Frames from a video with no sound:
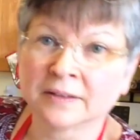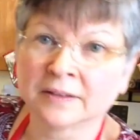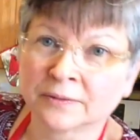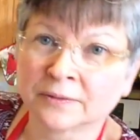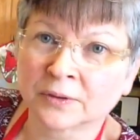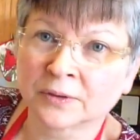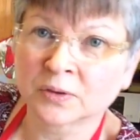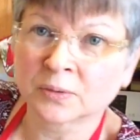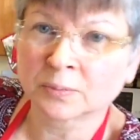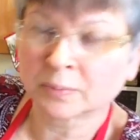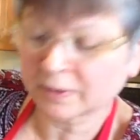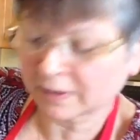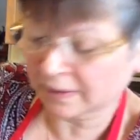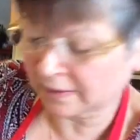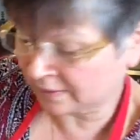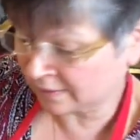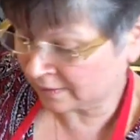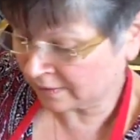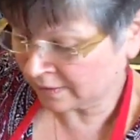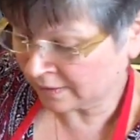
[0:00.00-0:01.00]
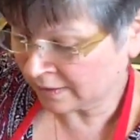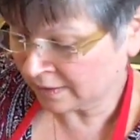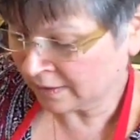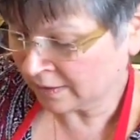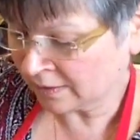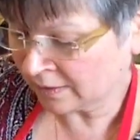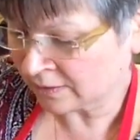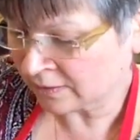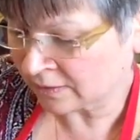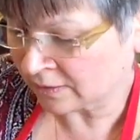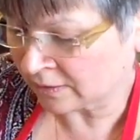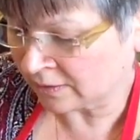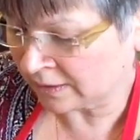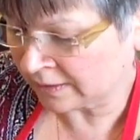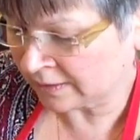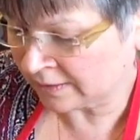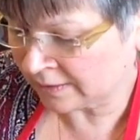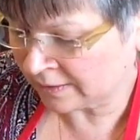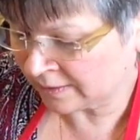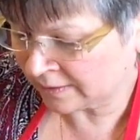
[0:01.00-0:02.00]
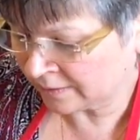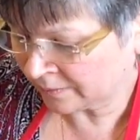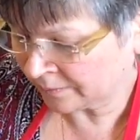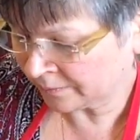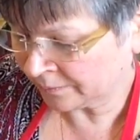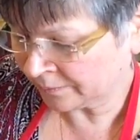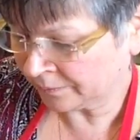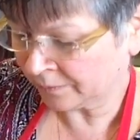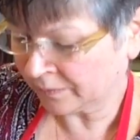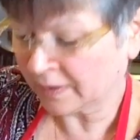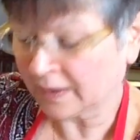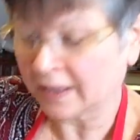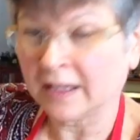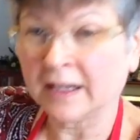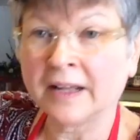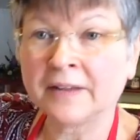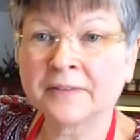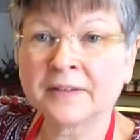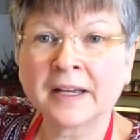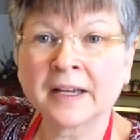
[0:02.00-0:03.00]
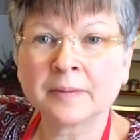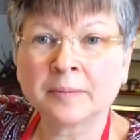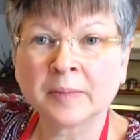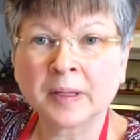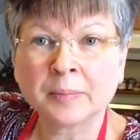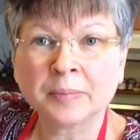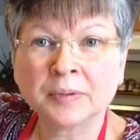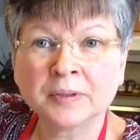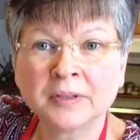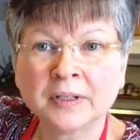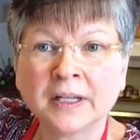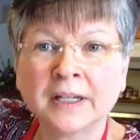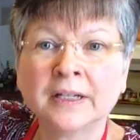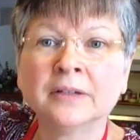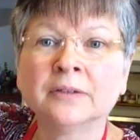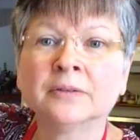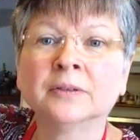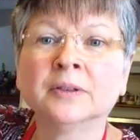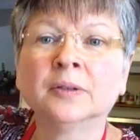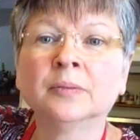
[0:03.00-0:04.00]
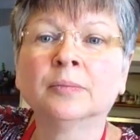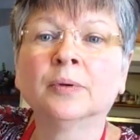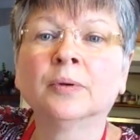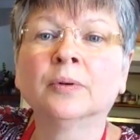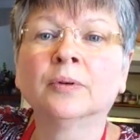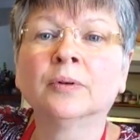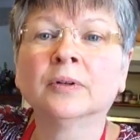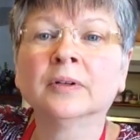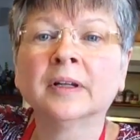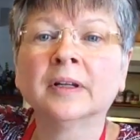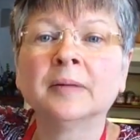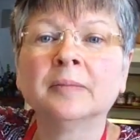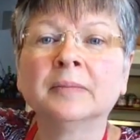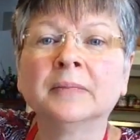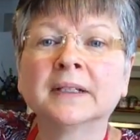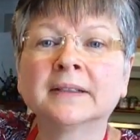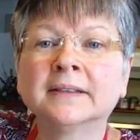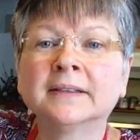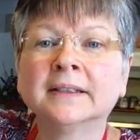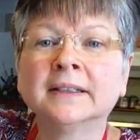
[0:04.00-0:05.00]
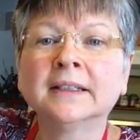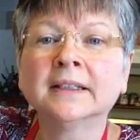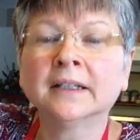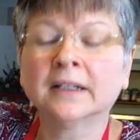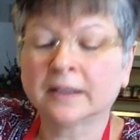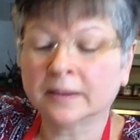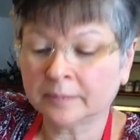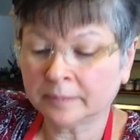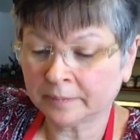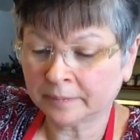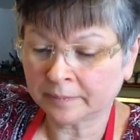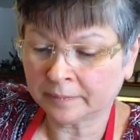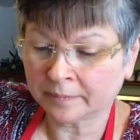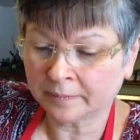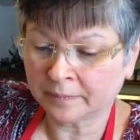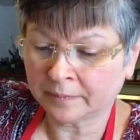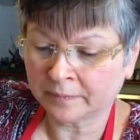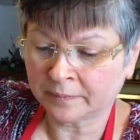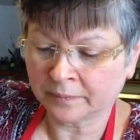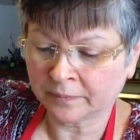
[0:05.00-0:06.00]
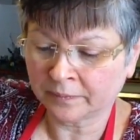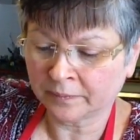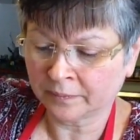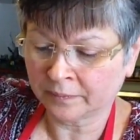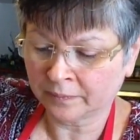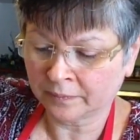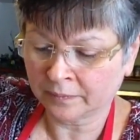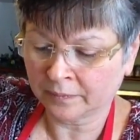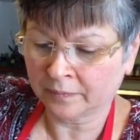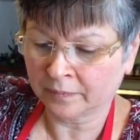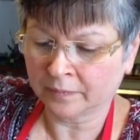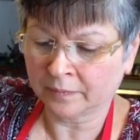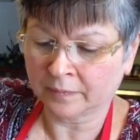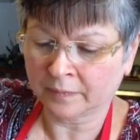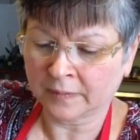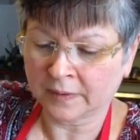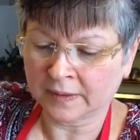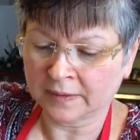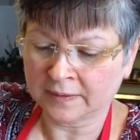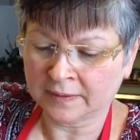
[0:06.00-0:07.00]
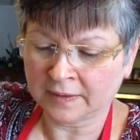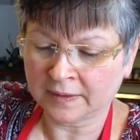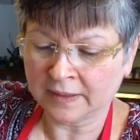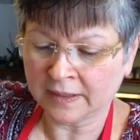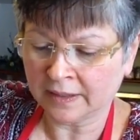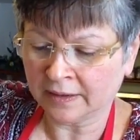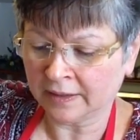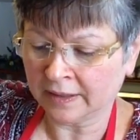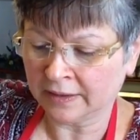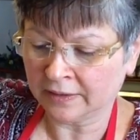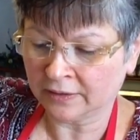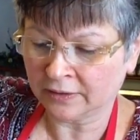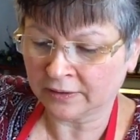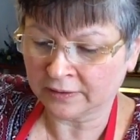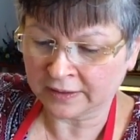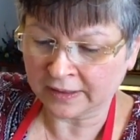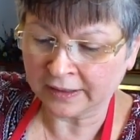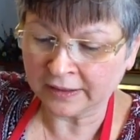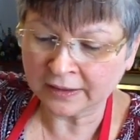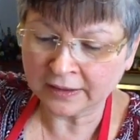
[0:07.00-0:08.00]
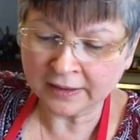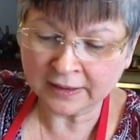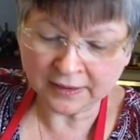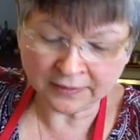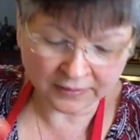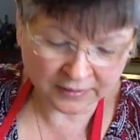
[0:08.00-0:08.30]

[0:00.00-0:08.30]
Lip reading: first place. So and I've got my potato in the bowl. I'm mixing it up. Let's see how that turns. I'm going to give it